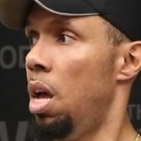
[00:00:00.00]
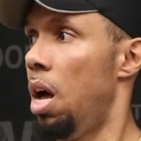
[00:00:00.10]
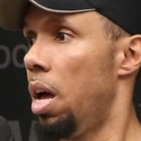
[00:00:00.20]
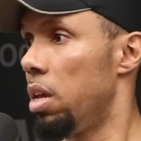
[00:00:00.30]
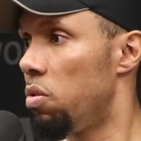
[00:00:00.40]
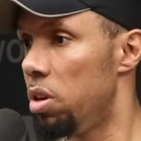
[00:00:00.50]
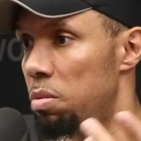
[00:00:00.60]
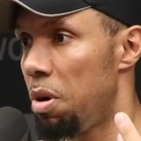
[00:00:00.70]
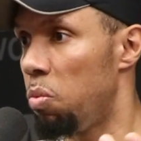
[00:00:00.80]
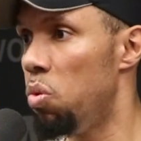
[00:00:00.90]
I
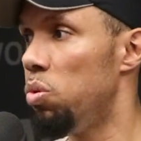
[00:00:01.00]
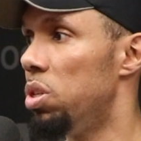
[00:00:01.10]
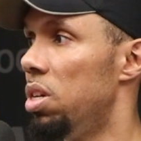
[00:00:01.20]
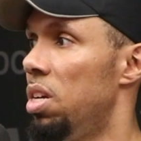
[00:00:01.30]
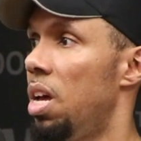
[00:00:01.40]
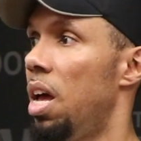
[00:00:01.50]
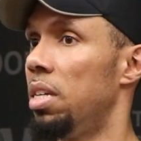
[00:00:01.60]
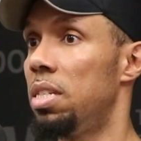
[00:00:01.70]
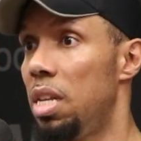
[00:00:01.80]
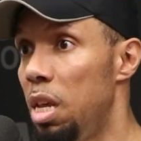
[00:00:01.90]
increase my water. I
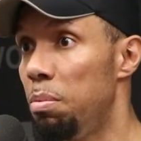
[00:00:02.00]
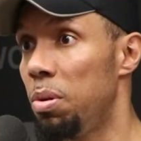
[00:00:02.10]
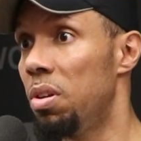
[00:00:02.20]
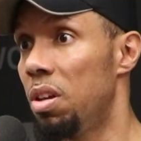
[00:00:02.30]
sleep